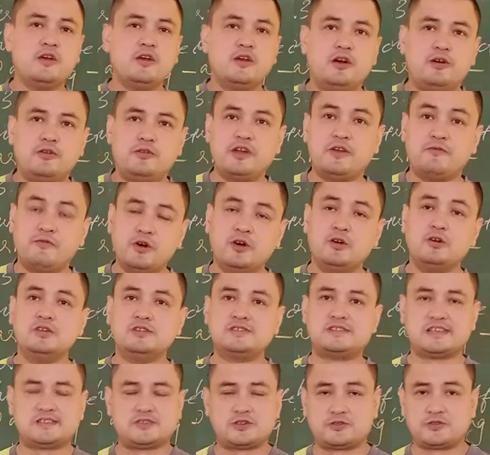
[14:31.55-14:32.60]
rivers
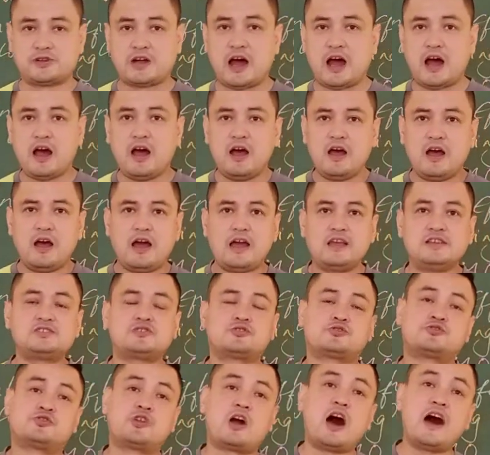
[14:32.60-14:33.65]
etc is
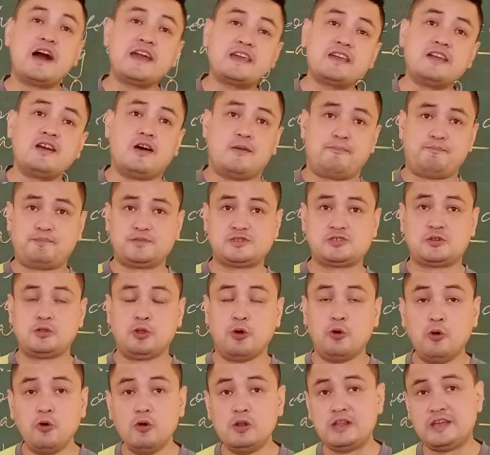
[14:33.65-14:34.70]
drying up
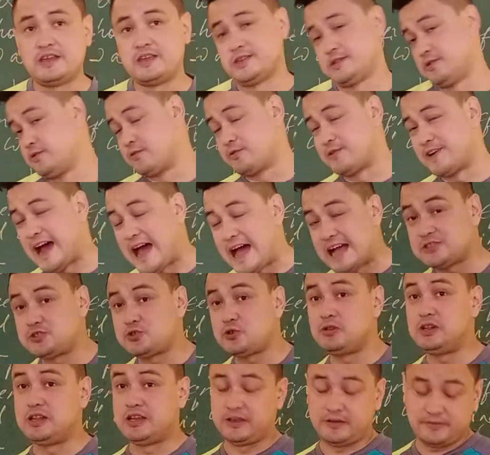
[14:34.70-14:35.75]
slowly
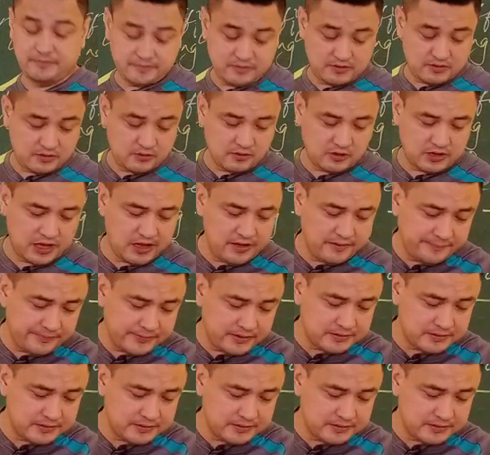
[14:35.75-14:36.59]
gradually okay